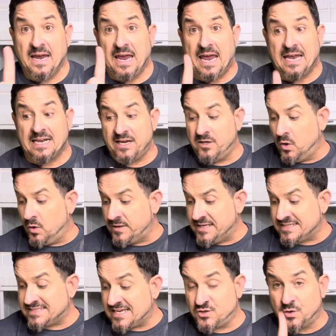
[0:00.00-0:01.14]
and I
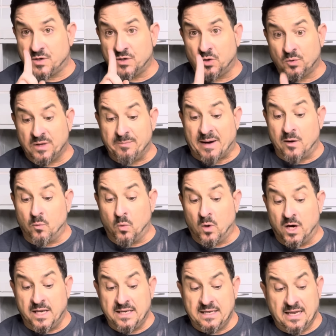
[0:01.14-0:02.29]
noticed that you can only buy
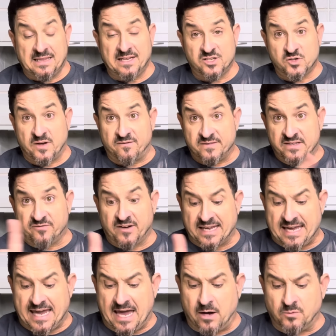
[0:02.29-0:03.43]
one unless you have different
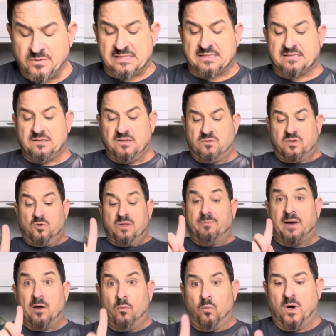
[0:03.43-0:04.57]
accounts. You can only
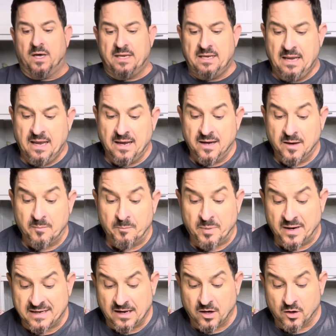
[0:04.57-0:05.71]
buy one,
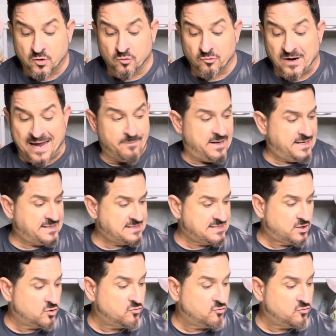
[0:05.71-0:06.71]
but grab it,